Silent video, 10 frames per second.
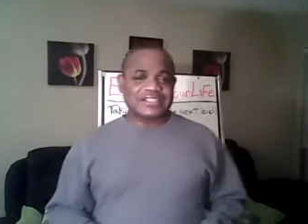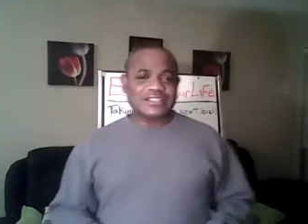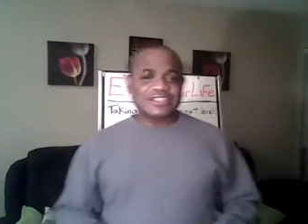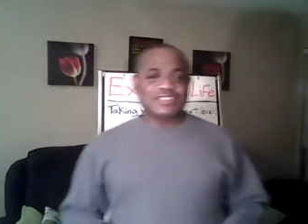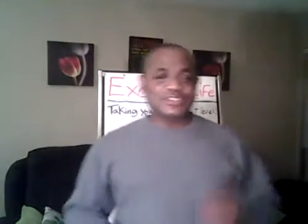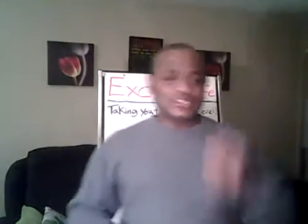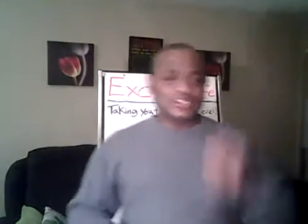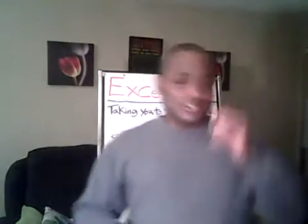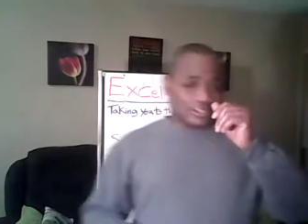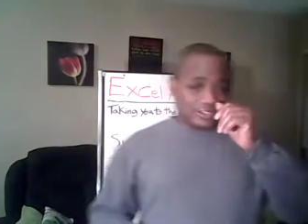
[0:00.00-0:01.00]
you know, you
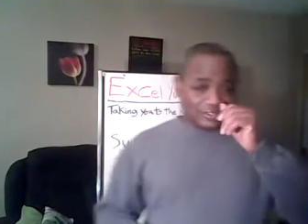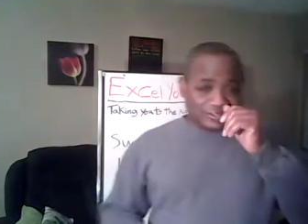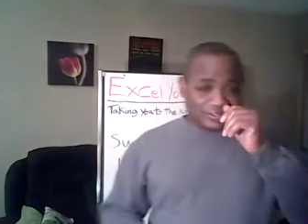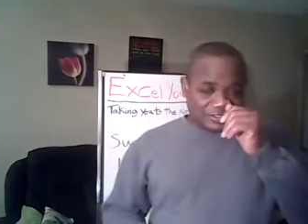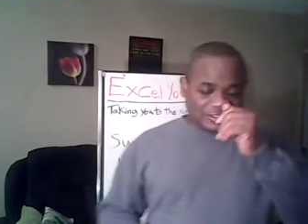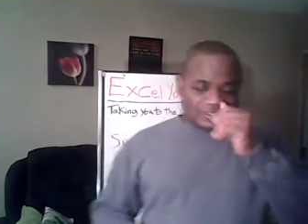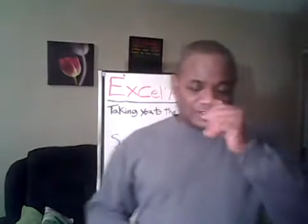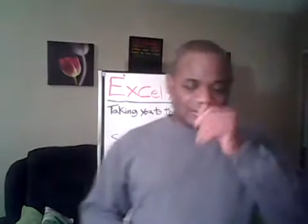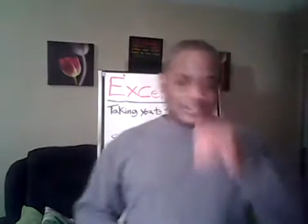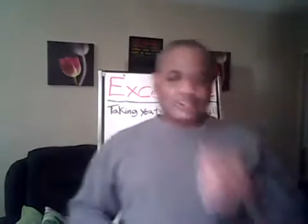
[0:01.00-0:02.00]

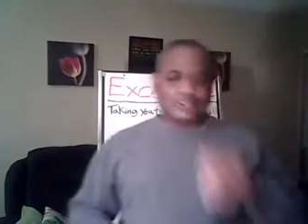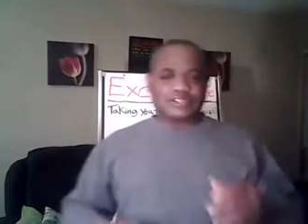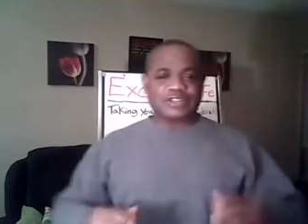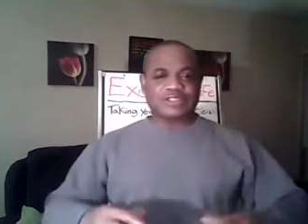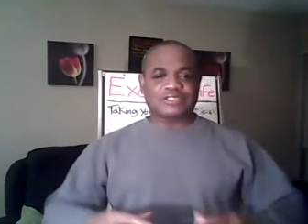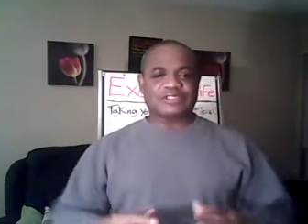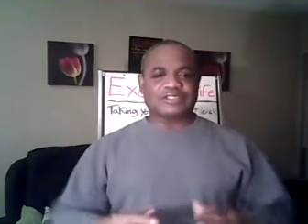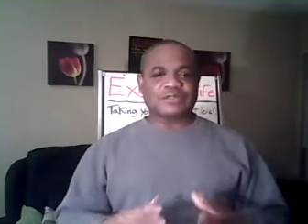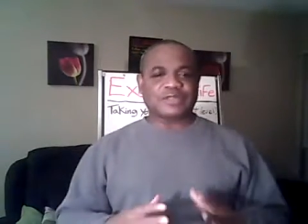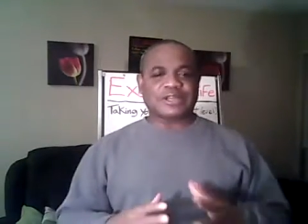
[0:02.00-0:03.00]
know uh,
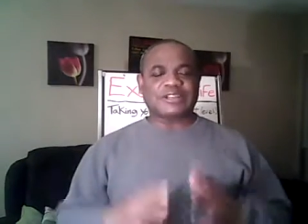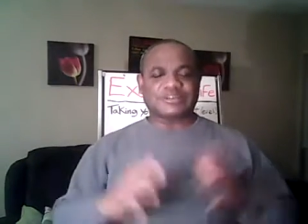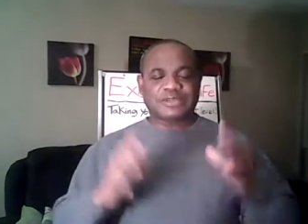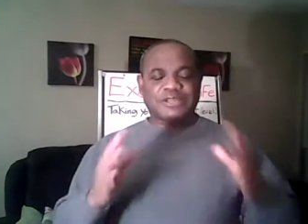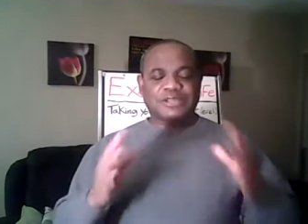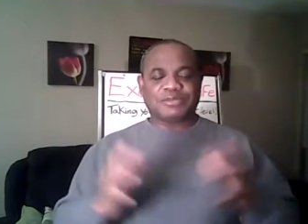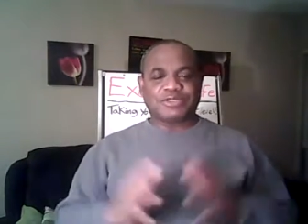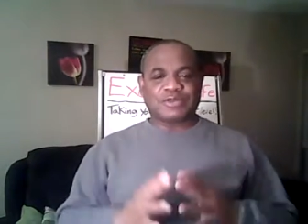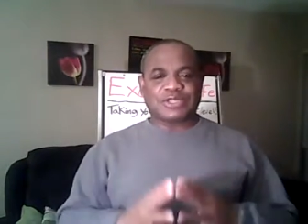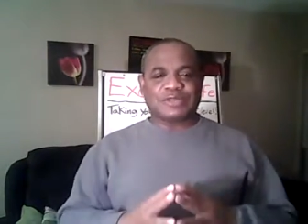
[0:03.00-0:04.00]
sometimes I'll paint a picture
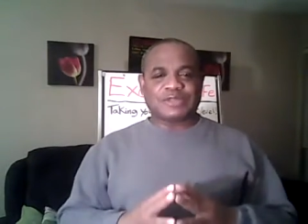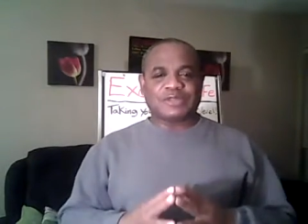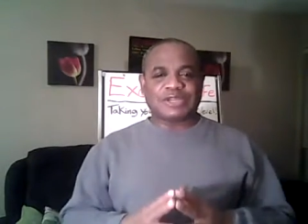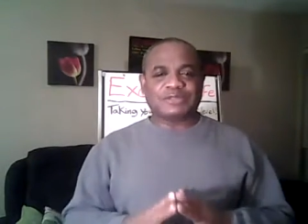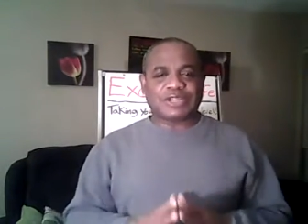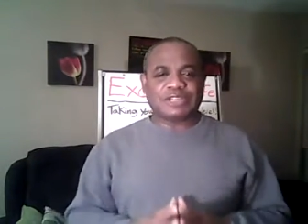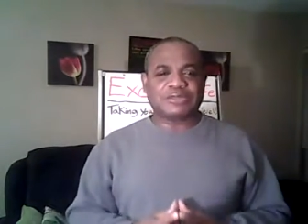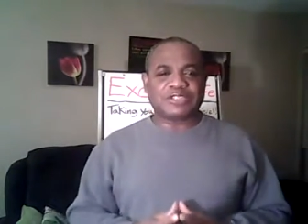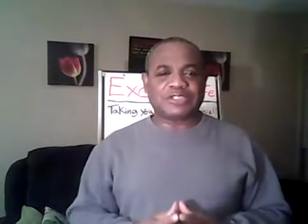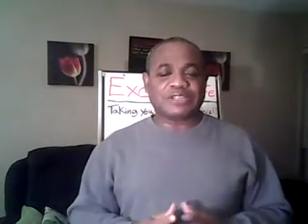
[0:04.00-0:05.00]
what what I'm talking
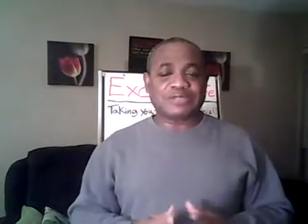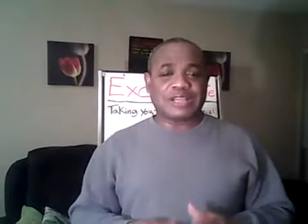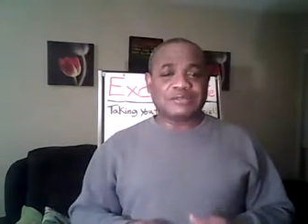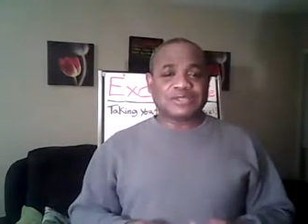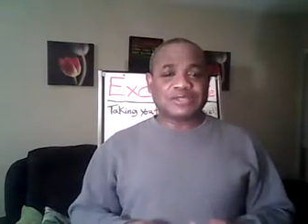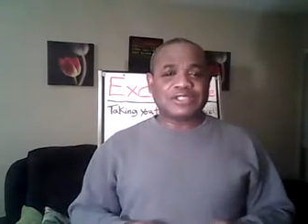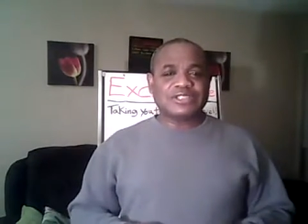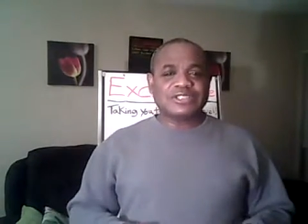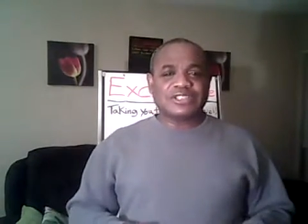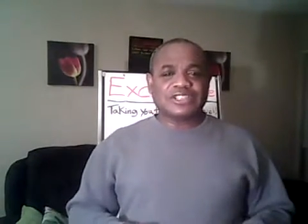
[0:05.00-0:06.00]
about. Sometimes
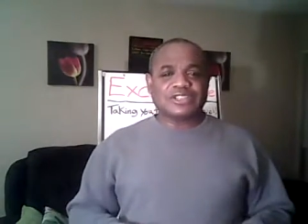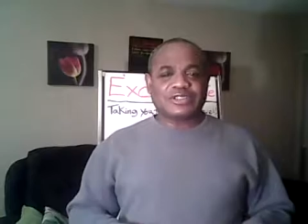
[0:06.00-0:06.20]
you know,